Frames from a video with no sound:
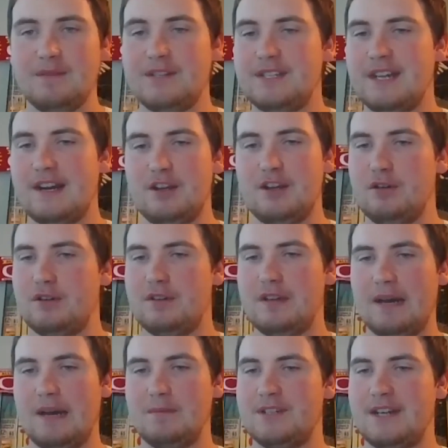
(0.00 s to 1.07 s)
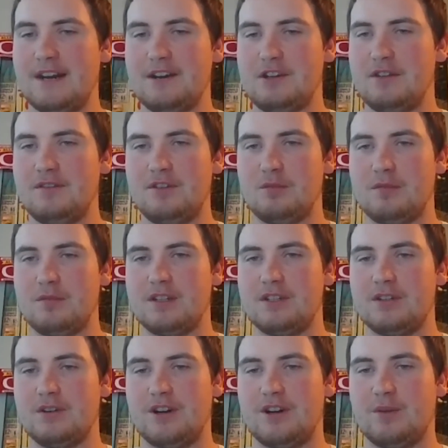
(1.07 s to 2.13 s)
I'm certain you told me a
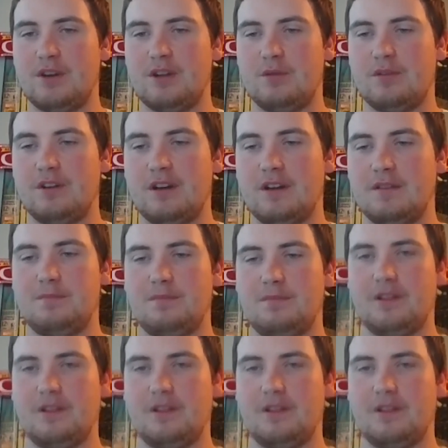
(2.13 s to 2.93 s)
story where you were in a